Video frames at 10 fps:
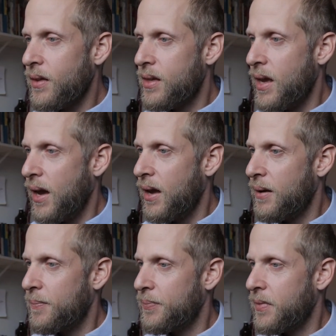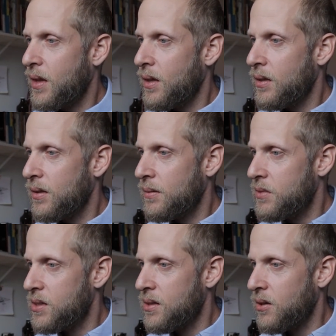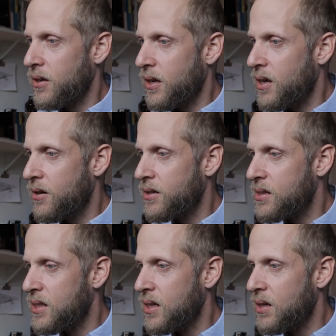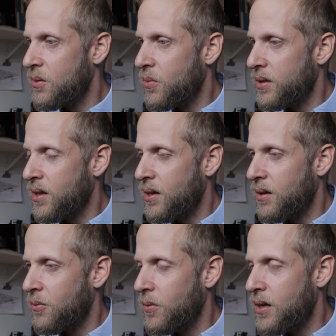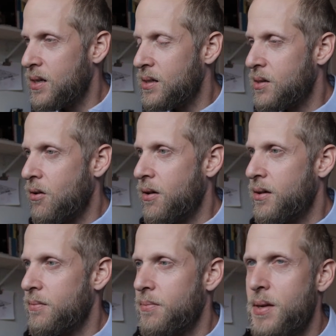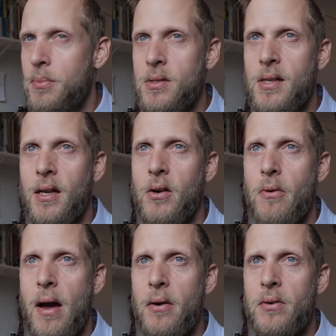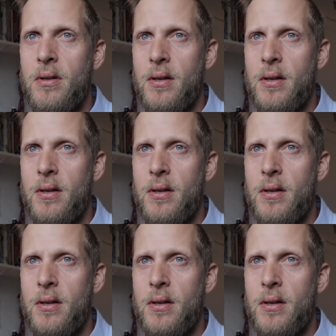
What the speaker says: yeah, just looking here to see what the read is on people sticking around.